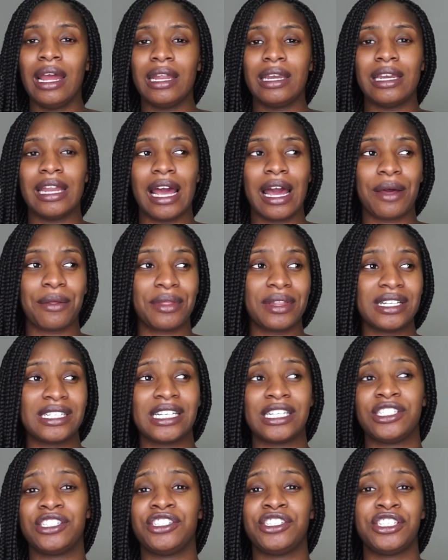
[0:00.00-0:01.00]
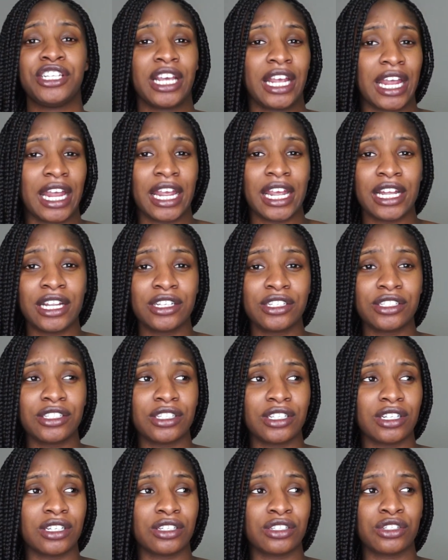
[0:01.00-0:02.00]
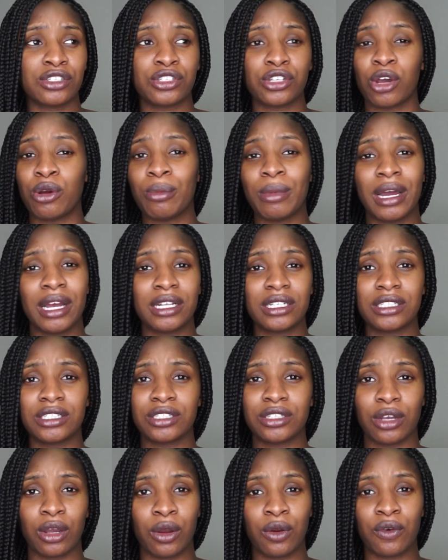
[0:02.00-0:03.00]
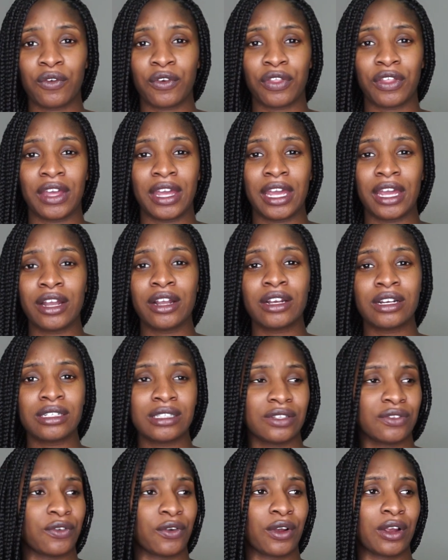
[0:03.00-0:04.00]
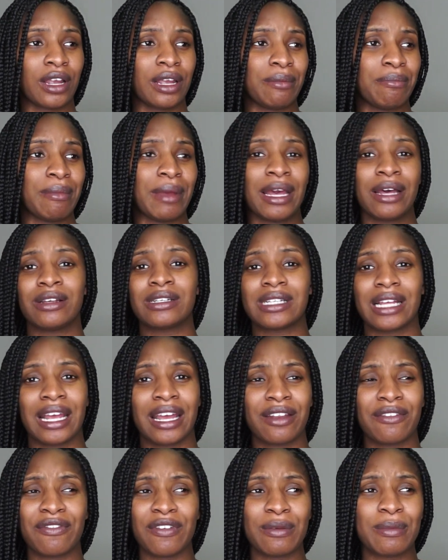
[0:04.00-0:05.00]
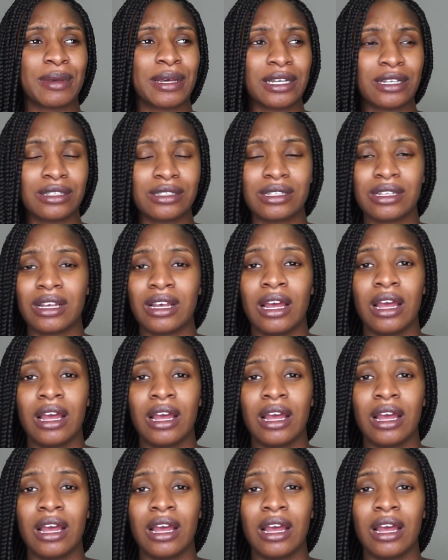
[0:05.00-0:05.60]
Now, this has changed so much over the years for males and females.